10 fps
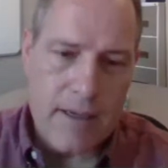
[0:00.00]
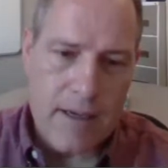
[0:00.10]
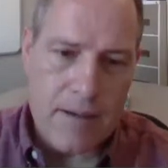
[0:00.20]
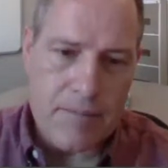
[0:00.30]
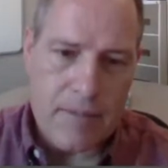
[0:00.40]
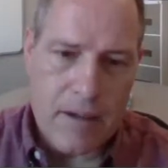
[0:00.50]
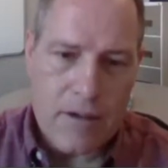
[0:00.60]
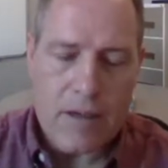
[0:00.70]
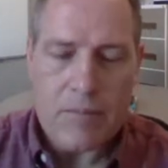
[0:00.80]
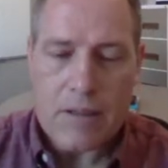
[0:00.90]

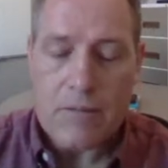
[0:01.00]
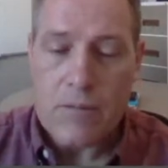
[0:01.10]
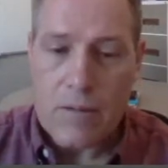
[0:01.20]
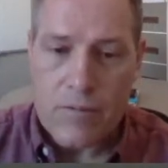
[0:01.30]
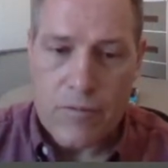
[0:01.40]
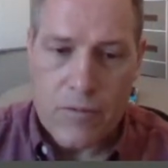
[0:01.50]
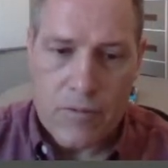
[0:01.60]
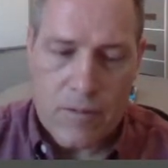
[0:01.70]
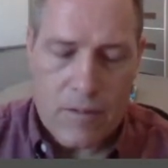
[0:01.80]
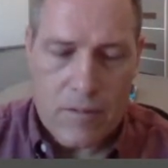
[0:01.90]
Okay, but
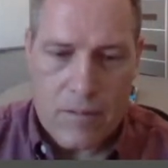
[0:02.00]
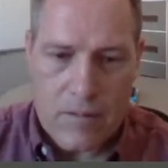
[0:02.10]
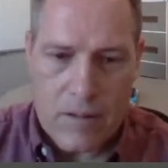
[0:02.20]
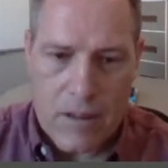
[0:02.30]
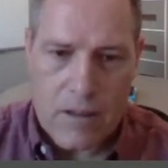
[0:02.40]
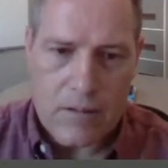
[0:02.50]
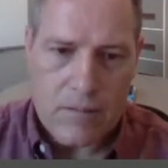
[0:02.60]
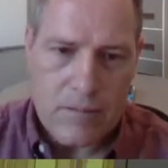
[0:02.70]
yeah,